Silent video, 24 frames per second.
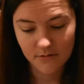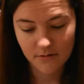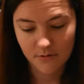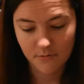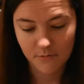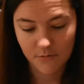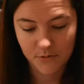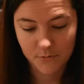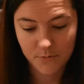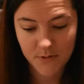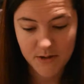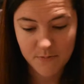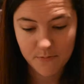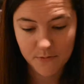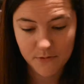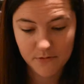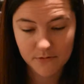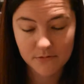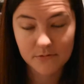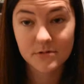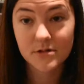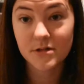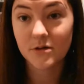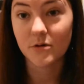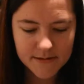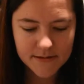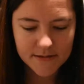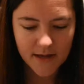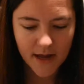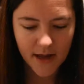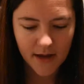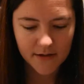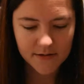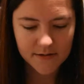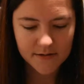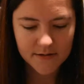with people. So
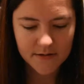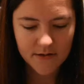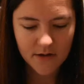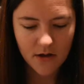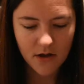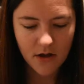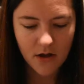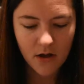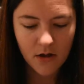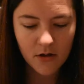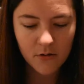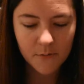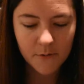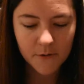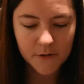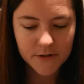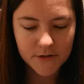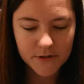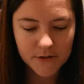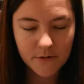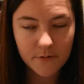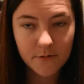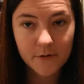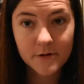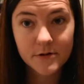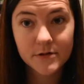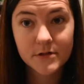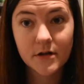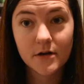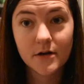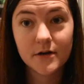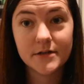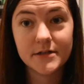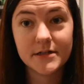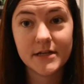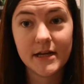6, all booktubers
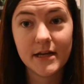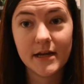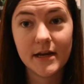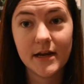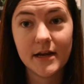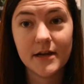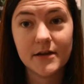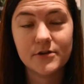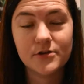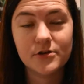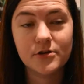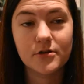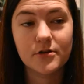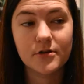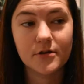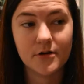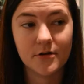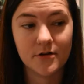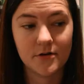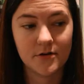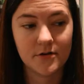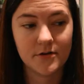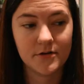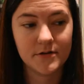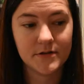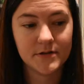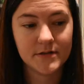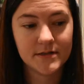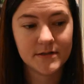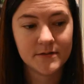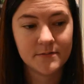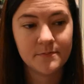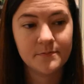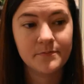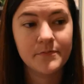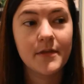are teenage
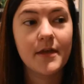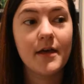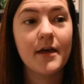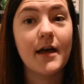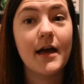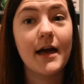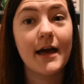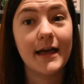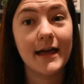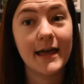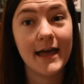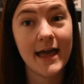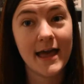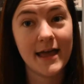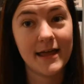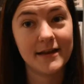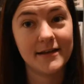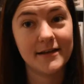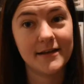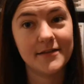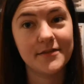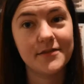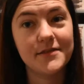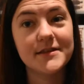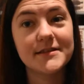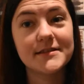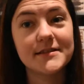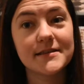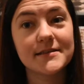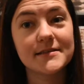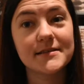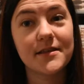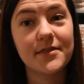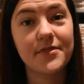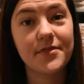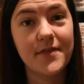girls. Again, this
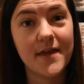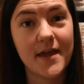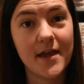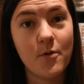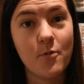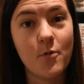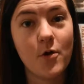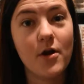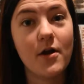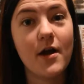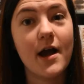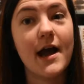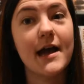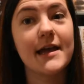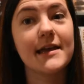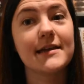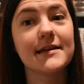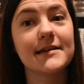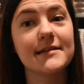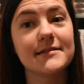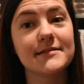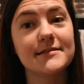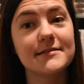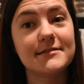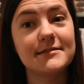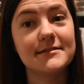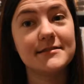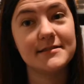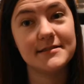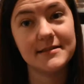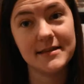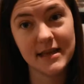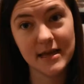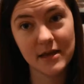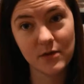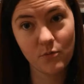is a thing where I can
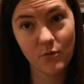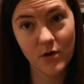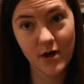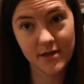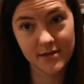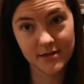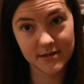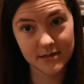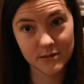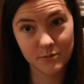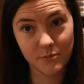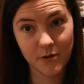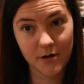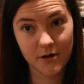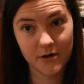see why this